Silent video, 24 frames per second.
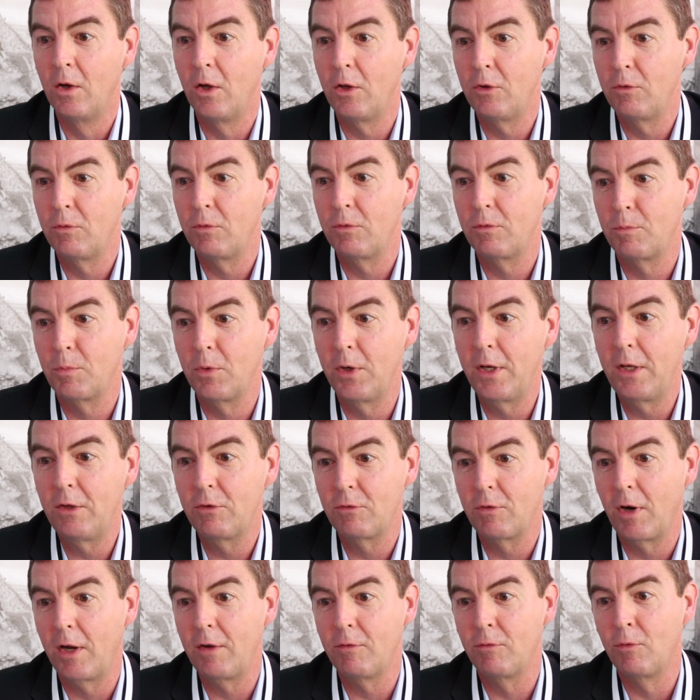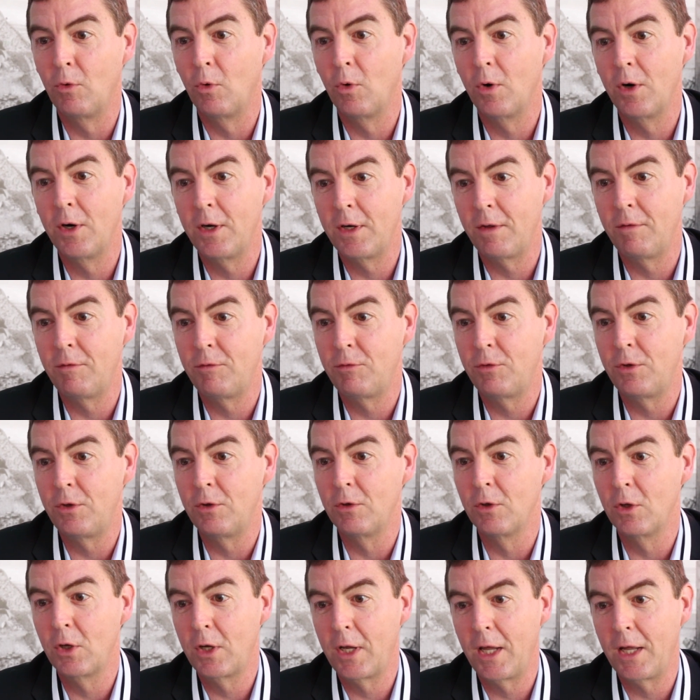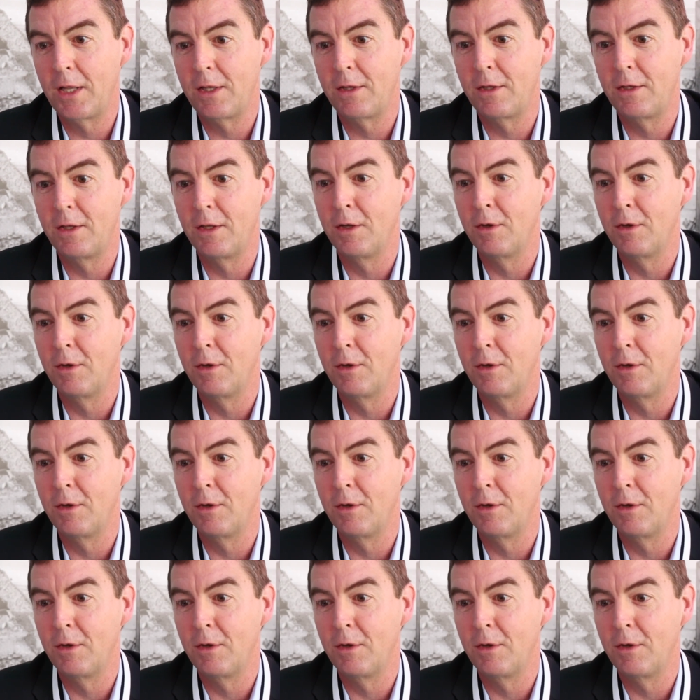It's pretty straightforward. If you look at